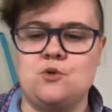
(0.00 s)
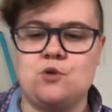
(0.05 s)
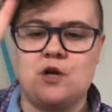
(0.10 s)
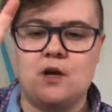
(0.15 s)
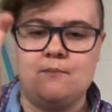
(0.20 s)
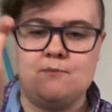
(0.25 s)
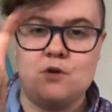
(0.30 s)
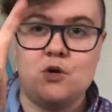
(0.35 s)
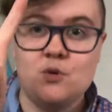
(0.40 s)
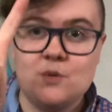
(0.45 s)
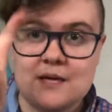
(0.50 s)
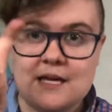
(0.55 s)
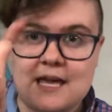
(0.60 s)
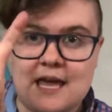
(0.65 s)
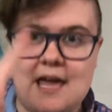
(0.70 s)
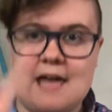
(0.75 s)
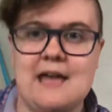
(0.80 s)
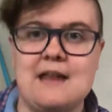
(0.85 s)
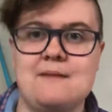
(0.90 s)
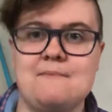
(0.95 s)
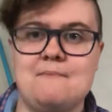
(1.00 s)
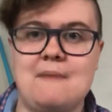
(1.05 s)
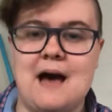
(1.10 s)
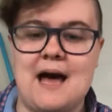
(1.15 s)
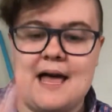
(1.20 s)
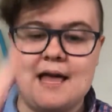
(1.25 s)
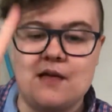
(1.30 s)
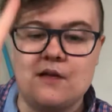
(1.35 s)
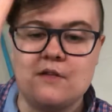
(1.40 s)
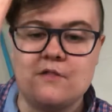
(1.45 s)
communicate
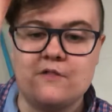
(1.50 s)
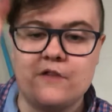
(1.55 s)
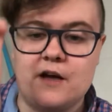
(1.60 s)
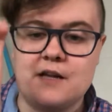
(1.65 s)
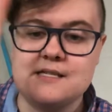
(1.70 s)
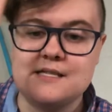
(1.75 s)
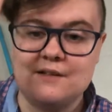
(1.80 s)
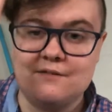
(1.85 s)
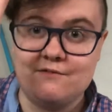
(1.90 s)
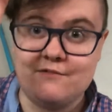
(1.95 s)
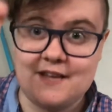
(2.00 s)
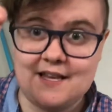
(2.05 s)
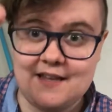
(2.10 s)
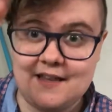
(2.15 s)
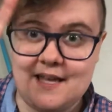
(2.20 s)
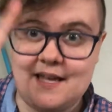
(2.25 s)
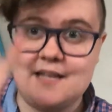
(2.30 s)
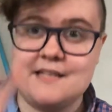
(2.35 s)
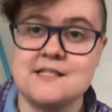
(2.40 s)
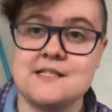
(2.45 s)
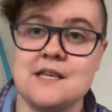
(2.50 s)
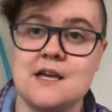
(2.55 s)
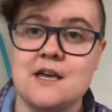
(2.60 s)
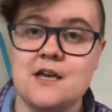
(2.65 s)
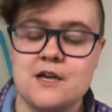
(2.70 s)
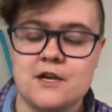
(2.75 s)
my thoughts and feelings